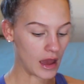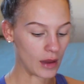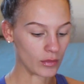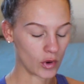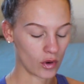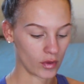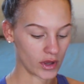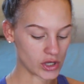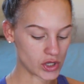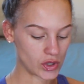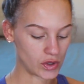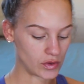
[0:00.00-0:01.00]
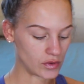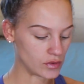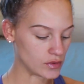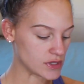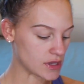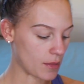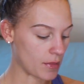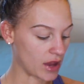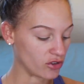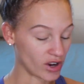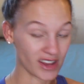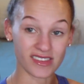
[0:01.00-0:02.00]
I'm going to use
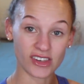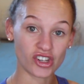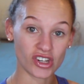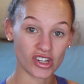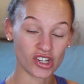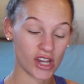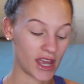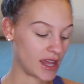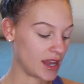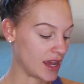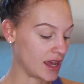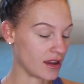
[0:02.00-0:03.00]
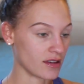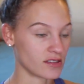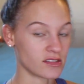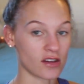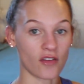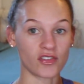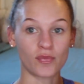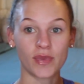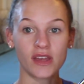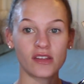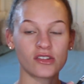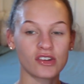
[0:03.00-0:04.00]
my transition shade in Soft
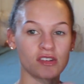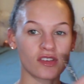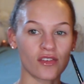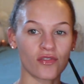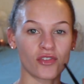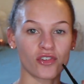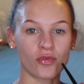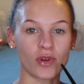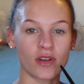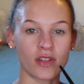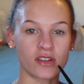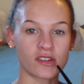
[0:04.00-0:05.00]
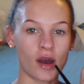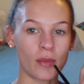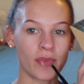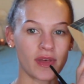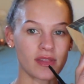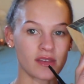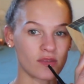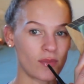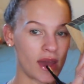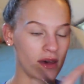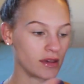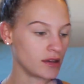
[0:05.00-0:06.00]
Peach. It's the first one on the top in this
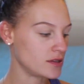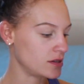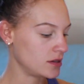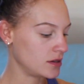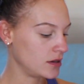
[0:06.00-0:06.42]
palette.